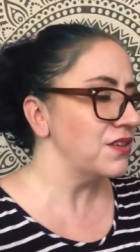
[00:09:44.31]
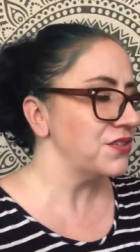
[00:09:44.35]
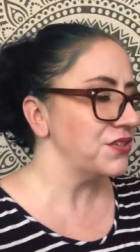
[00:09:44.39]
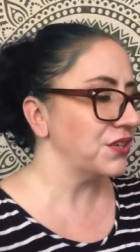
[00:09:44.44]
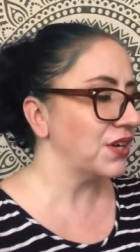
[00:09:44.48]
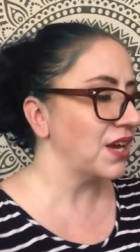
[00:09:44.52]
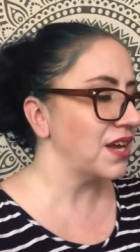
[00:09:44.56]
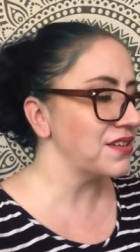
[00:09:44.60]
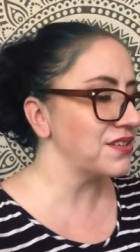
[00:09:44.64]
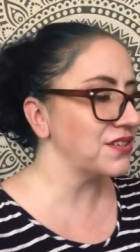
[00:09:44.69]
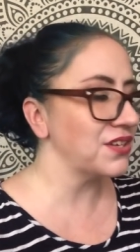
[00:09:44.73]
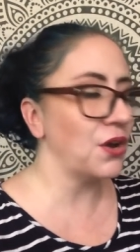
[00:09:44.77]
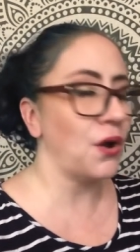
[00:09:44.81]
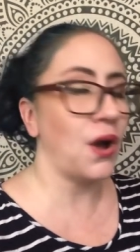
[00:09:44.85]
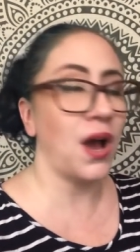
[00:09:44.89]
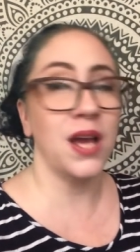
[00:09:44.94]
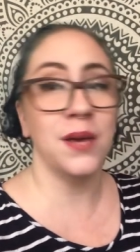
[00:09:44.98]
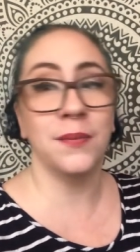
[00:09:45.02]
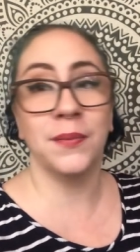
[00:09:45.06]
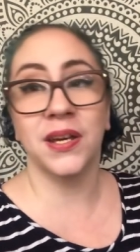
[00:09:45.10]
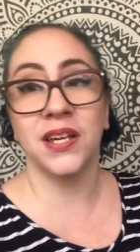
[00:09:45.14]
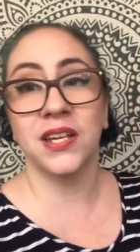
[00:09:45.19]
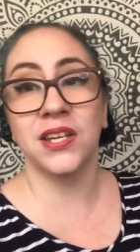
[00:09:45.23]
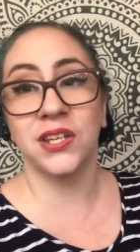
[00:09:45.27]
So you guys know
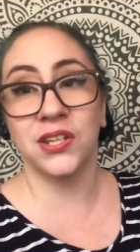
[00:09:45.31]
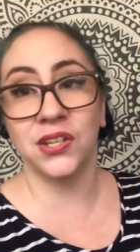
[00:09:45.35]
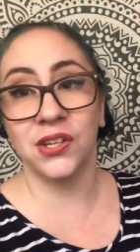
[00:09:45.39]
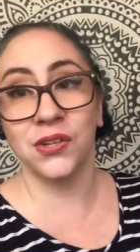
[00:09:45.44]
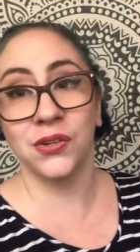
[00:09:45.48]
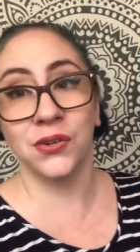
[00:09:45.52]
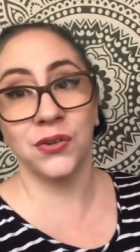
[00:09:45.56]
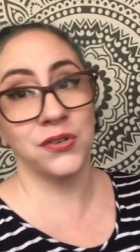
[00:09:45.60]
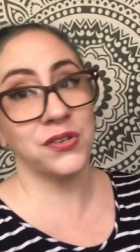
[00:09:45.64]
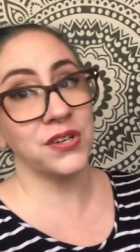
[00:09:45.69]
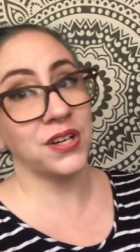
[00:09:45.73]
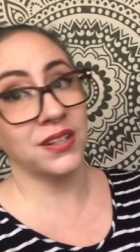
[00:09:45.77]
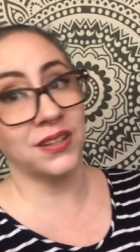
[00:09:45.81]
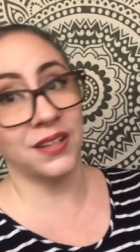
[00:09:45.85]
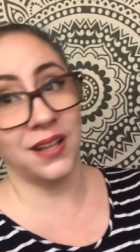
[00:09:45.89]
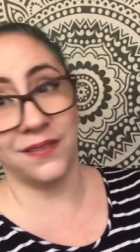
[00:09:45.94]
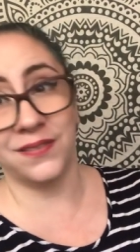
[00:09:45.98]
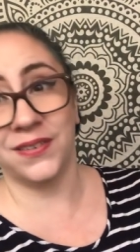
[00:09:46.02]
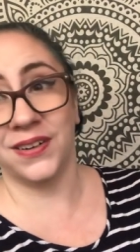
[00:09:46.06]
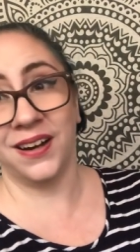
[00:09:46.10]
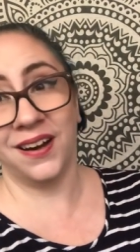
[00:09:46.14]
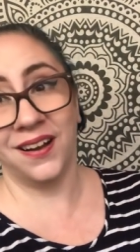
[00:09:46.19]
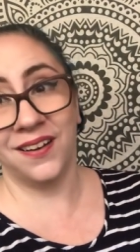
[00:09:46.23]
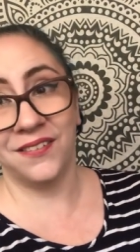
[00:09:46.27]
I am a huge
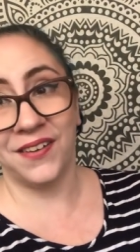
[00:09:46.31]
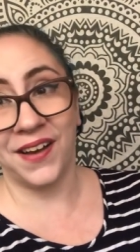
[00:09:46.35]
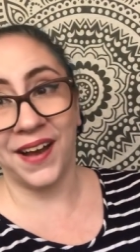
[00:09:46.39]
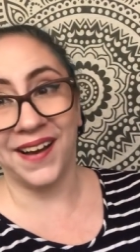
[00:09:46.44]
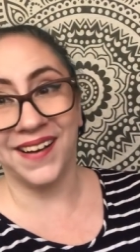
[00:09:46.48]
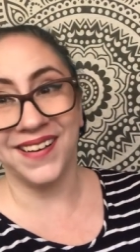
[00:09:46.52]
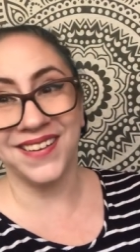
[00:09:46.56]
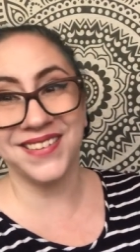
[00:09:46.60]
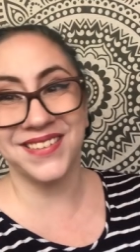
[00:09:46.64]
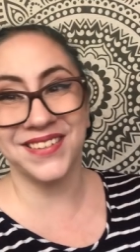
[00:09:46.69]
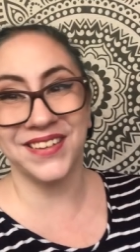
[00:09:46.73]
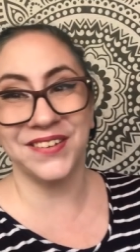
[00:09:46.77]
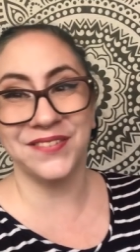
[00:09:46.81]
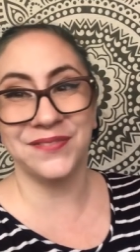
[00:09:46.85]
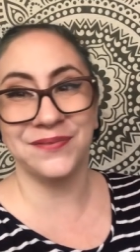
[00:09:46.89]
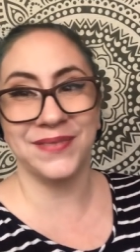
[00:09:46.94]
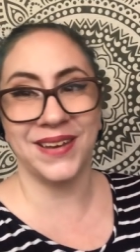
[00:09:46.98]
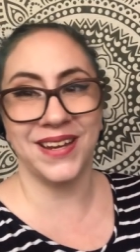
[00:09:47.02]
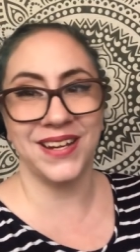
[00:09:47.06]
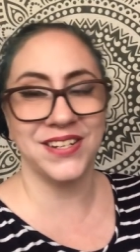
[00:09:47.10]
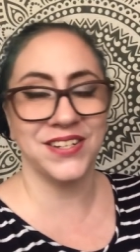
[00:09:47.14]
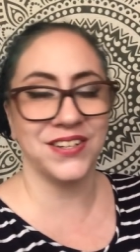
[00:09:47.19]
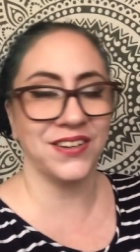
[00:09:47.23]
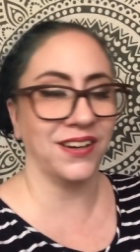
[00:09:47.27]
lover of House of
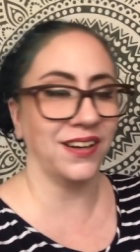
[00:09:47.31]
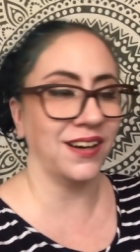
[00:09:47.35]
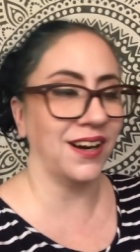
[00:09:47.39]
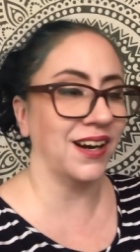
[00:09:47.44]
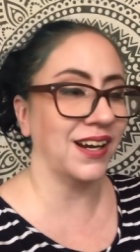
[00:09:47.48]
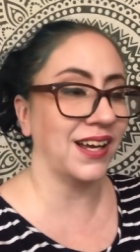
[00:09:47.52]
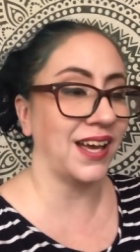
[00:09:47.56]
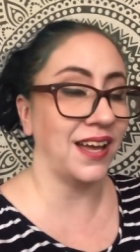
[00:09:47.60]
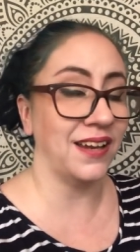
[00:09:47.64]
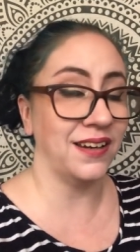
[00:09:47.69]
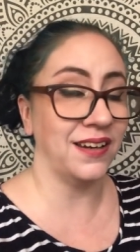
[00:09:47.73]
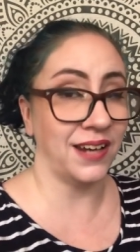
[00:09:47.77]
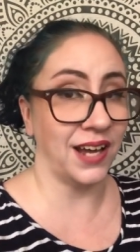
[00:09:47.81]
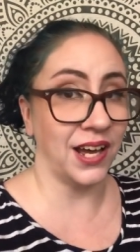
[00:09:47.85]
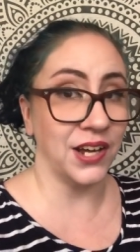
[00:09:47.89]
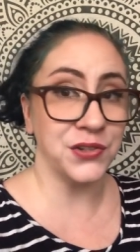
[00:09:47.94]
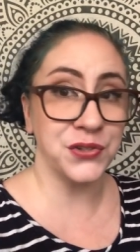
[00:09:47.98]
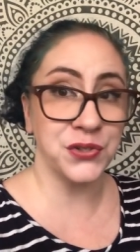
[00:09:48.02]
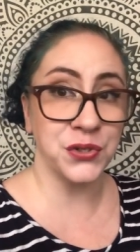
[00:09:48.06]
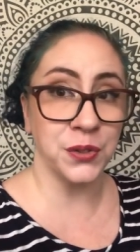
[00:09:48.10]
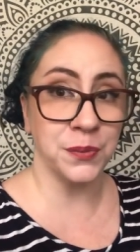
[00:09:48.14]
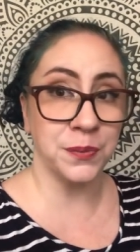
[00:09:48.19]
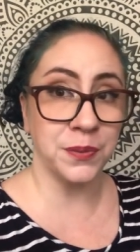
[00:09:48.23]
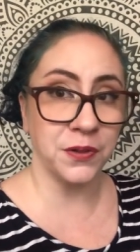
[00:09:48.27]
Matriarch and
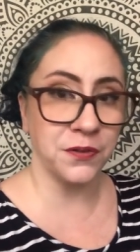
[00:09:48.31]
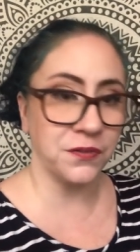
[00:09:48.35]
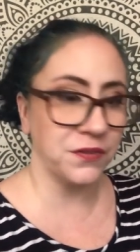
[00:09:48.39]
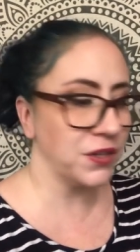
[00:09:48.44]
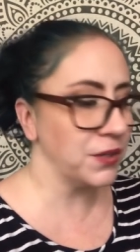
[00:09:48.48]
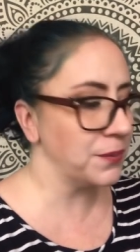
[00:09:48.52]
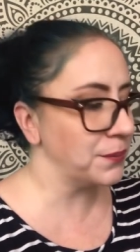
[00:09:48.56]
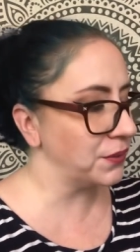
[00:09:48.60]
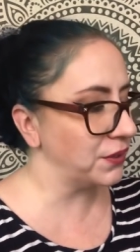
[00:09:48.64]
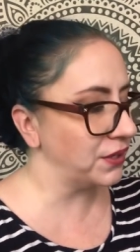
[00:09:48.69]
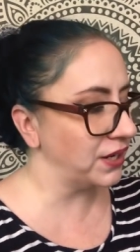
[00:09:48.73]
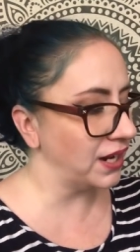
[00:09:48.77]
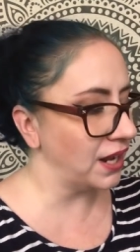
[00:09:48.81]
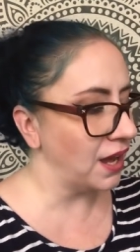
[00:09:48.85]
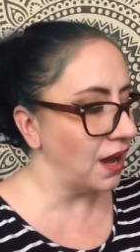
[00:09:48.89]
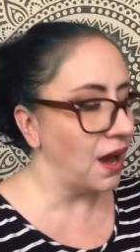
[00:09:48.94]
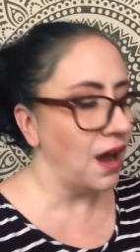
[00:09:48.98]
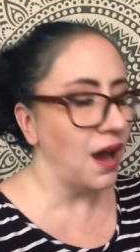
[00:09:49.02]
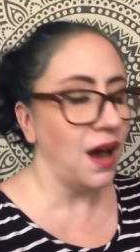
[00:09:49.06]
natural perfumery.